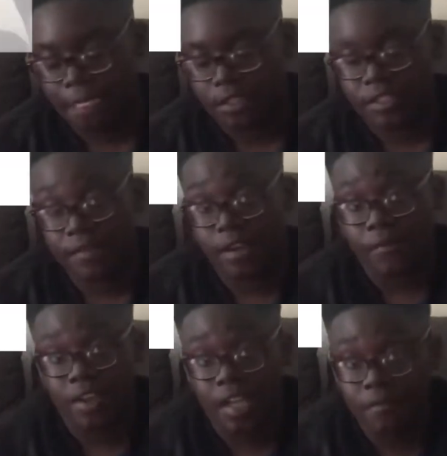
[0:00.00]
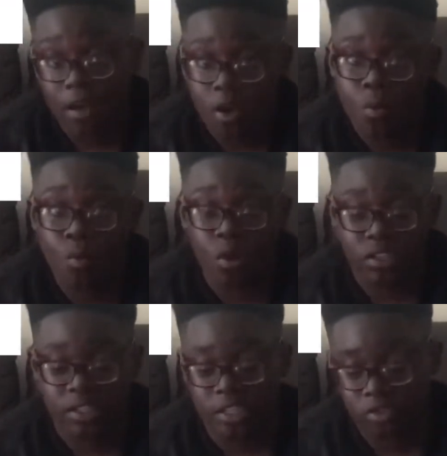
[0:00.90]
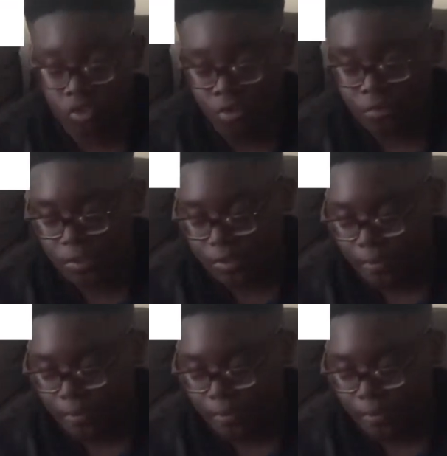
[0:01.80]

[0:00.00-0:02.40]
Never have I ever won a trophy.